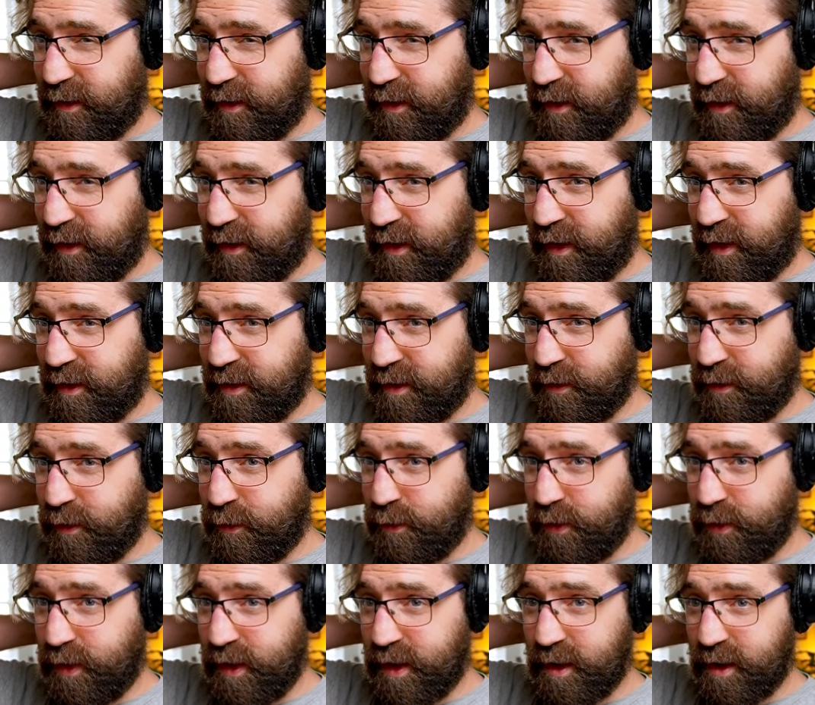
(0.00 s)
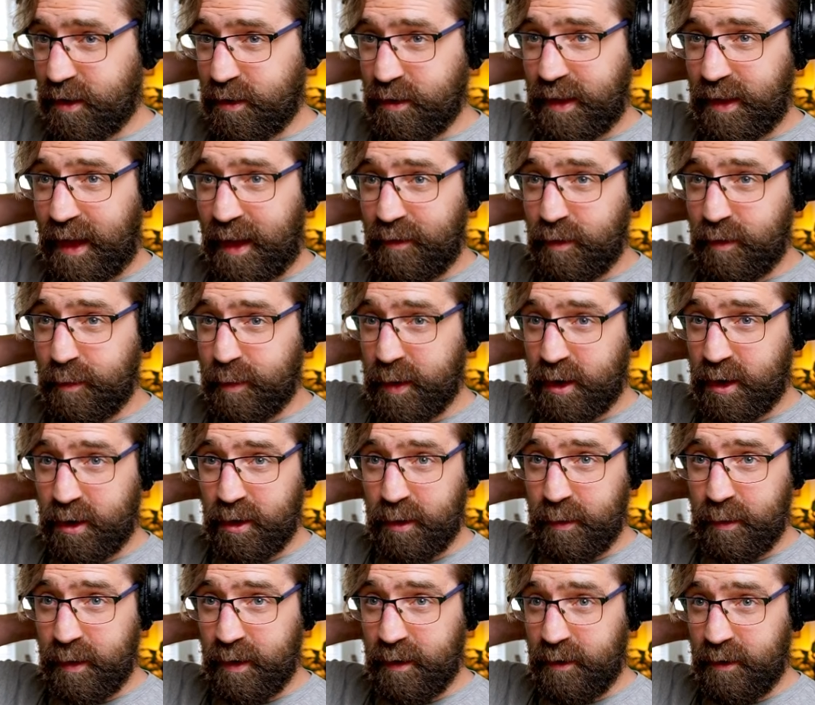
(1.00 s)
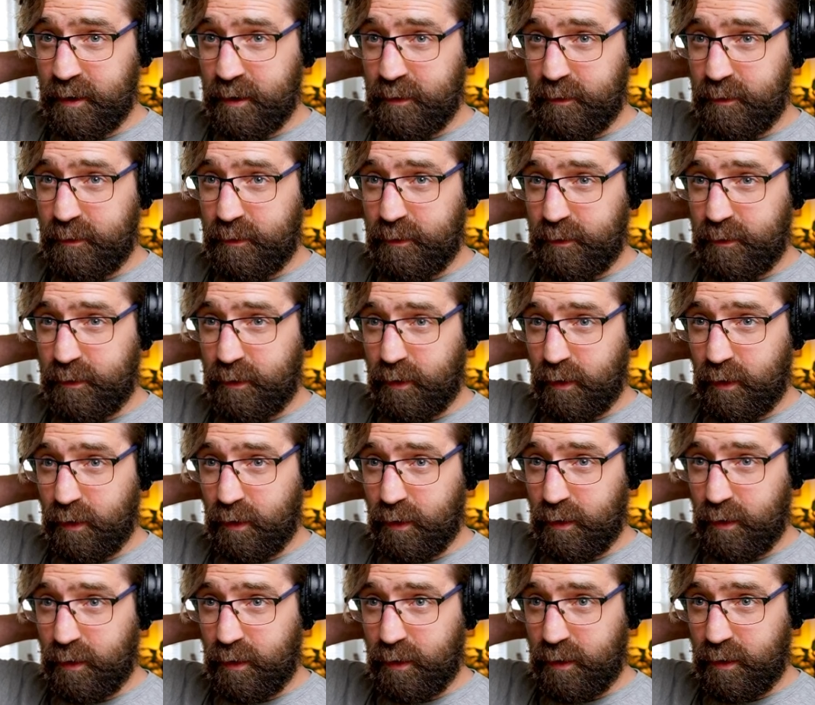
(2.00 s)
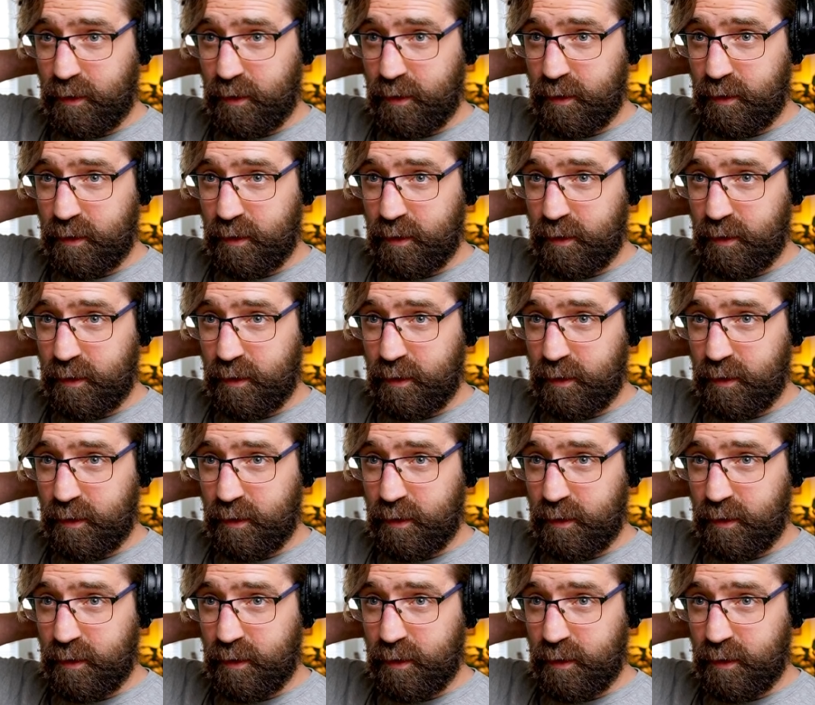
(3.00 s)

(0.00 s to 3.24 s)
And I don't think it could ever become a 4.